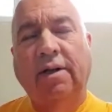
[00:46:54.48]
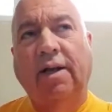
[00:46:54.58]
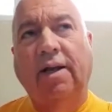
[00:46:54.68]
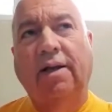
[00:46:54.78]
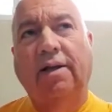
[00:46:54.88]

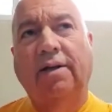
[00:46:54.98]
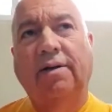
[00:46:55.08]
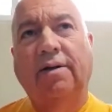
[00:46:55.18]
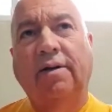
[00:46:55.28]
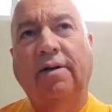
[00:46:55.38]

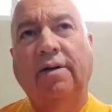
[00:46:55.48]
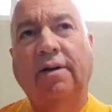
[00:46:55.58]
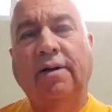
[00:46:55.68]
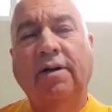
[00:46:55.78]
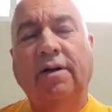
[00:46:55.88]
And
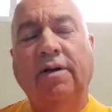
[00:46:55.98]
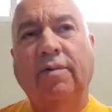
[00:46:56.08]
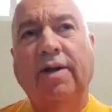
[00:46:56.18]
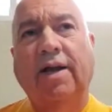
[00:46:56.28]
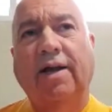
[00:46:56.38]

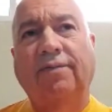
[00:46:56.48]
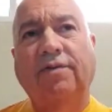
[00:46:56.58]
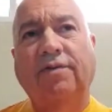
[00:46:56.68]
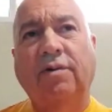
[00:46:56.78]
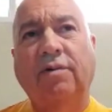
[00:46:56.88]
we have
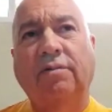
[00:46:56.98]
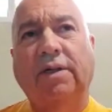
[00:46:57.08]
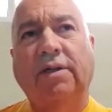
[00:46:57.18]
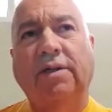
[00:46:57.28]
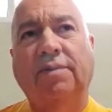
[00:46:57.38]
to
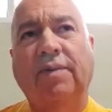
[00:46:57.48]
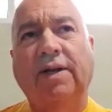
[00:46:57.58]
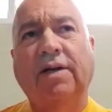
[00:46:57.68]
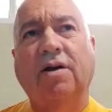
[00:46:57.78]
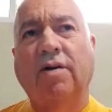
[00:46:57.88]
admit,
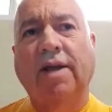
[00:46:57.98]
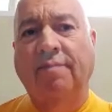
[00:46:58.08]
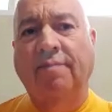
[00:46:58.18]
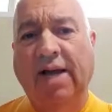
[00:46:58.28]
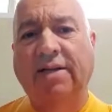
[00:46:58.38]
okay,
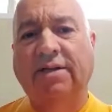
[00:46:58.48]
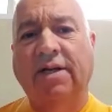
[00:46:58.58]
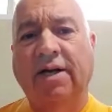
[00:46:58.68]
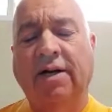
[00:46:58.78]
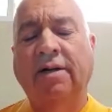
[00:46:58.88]
Maya's
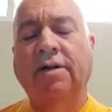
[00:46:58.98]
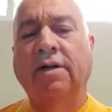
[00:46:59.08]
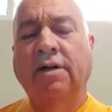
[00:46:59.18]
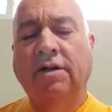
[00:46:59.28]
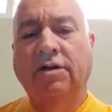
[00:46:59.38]
there
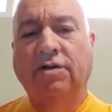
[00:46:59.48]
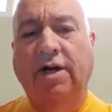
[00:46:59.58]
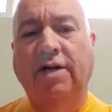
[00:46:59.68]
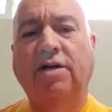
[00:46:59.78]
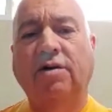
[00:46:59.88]

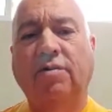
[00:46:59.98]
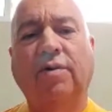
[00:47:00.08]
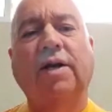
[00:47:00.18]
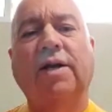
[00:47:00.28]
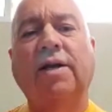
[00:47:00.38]
trying to
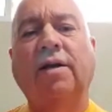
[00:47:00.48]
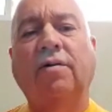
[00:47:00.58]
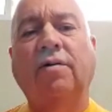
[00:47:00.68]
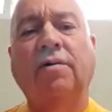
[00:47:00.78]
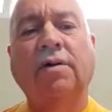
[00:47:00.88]
really
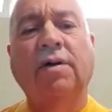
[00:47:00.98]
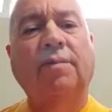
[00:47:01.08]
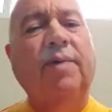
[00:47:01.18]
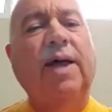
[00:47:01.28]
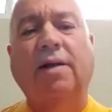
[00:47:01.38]

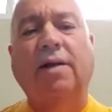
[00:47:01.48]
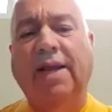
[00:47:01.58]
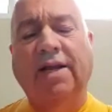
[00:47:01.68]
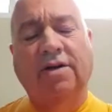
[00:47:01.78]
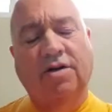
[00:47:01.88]
pound me
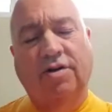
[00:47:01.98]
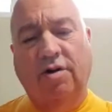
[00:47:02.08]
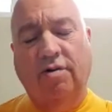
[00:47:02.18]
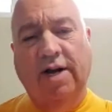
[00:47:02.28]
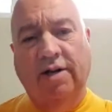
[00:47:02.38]
into the
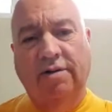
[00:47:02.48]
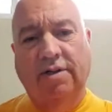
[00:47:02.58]
ground.